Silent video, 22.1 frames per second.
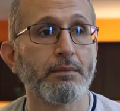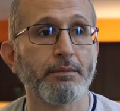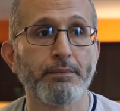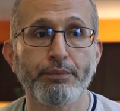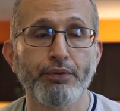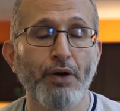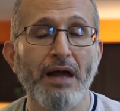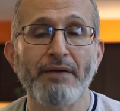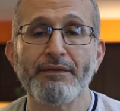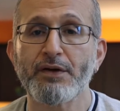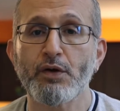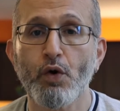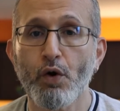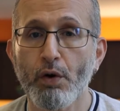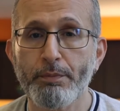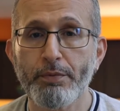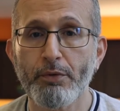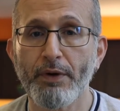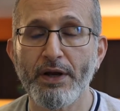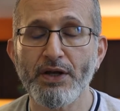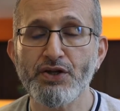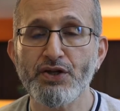private
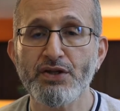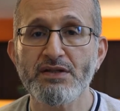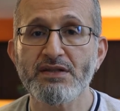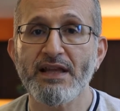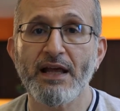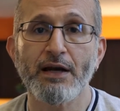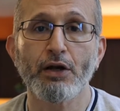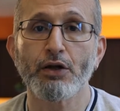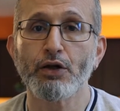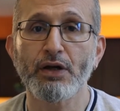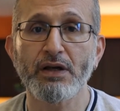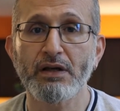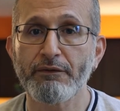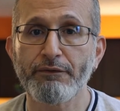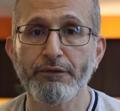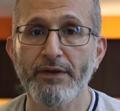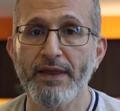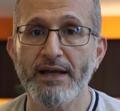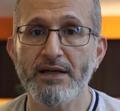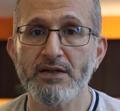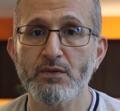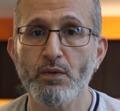corporations that are looking for
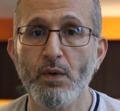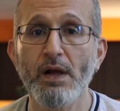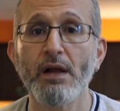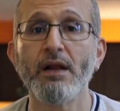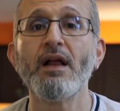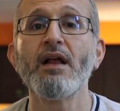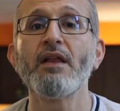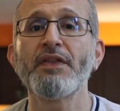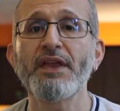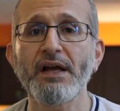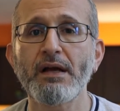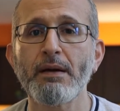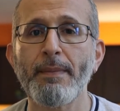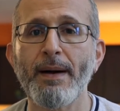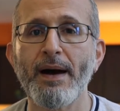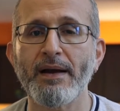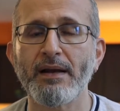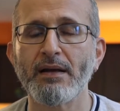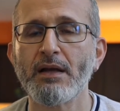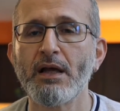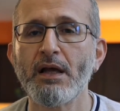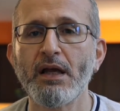that as well. Think
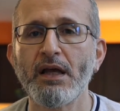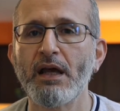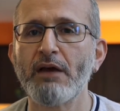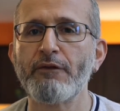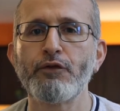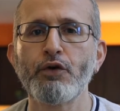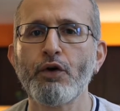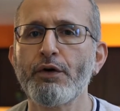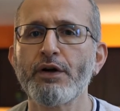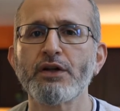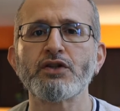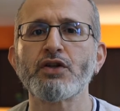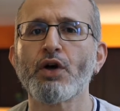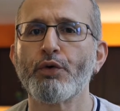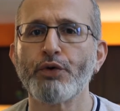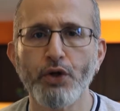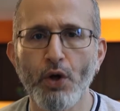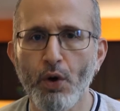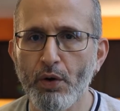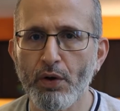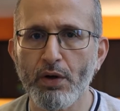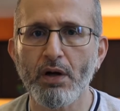about it. If you're a
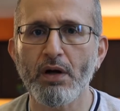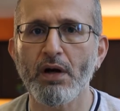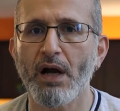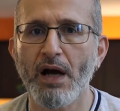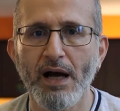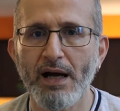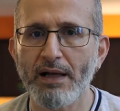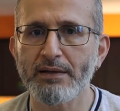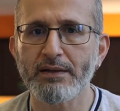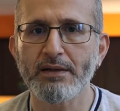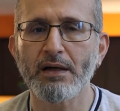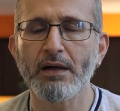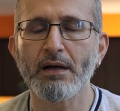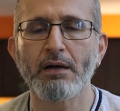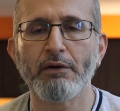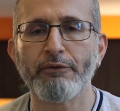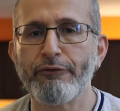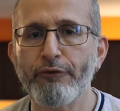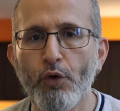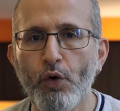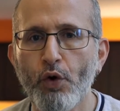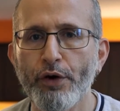Toyota, a Honda, a
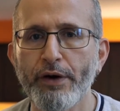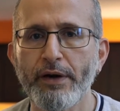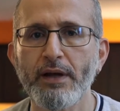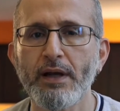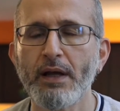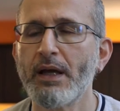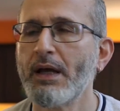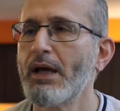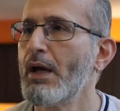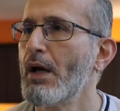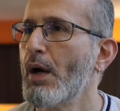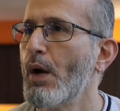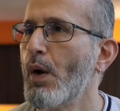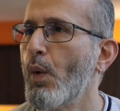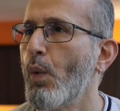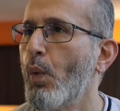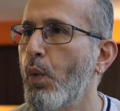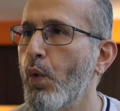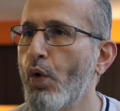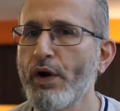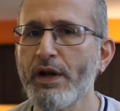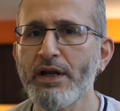Ford,
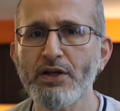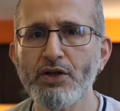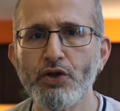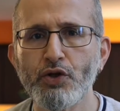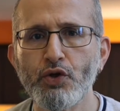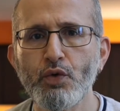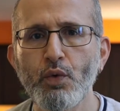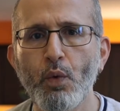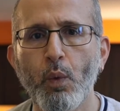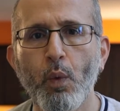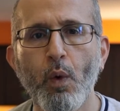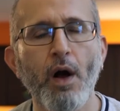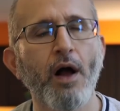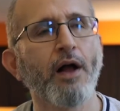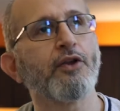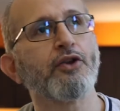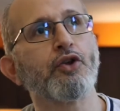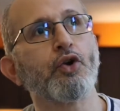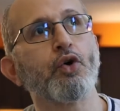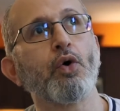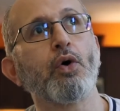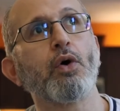wouldn't you
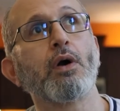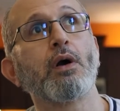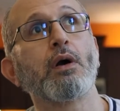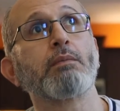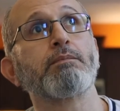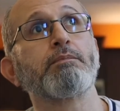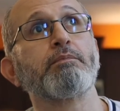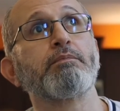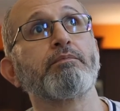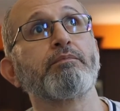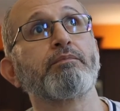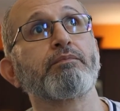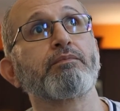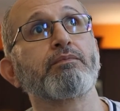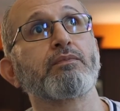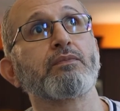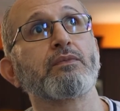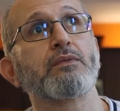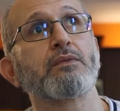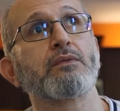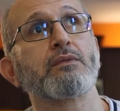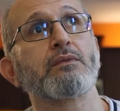want your
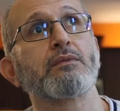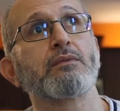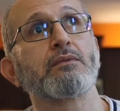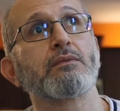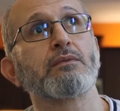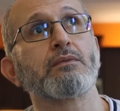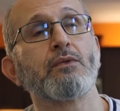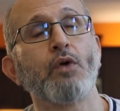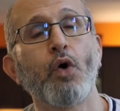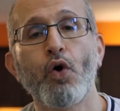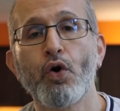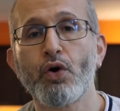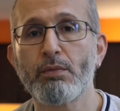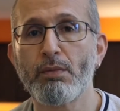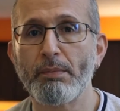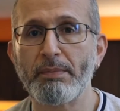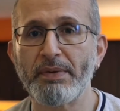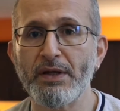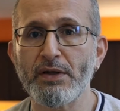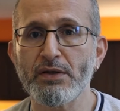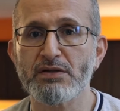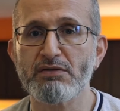
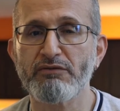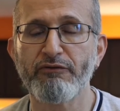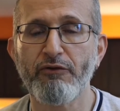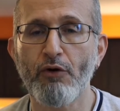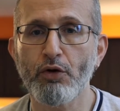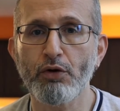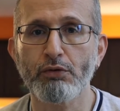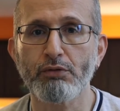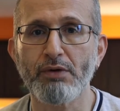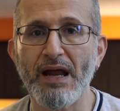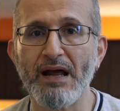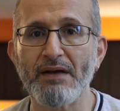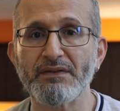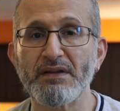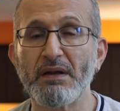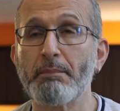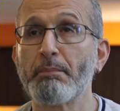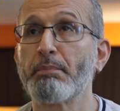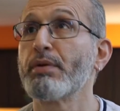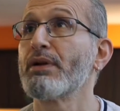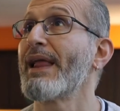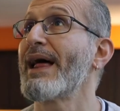automobiles photographed
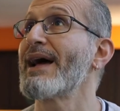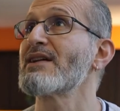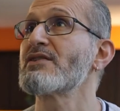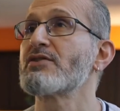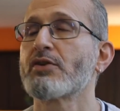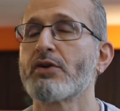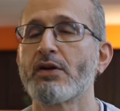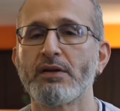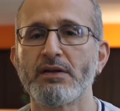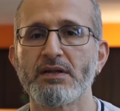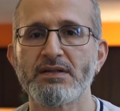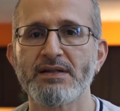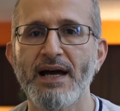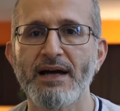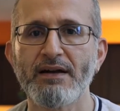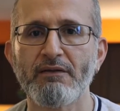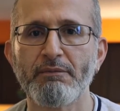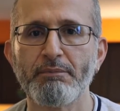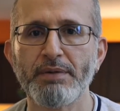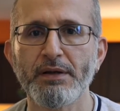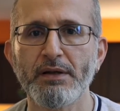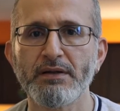and plastered on the side
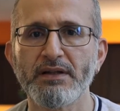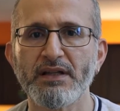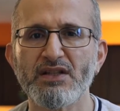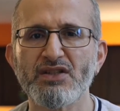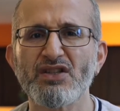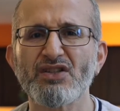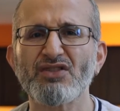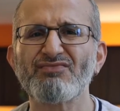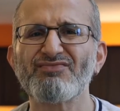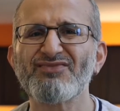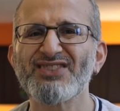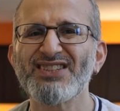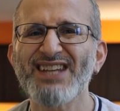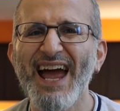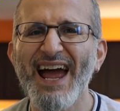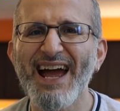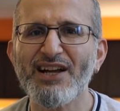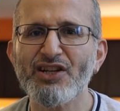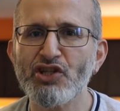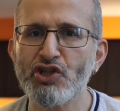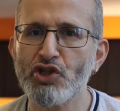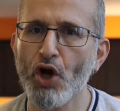of buildings
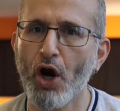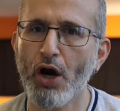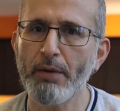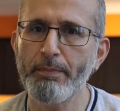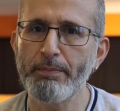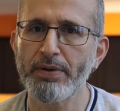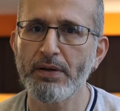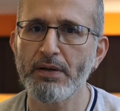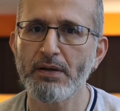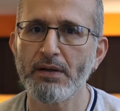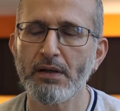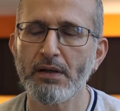tack sharp?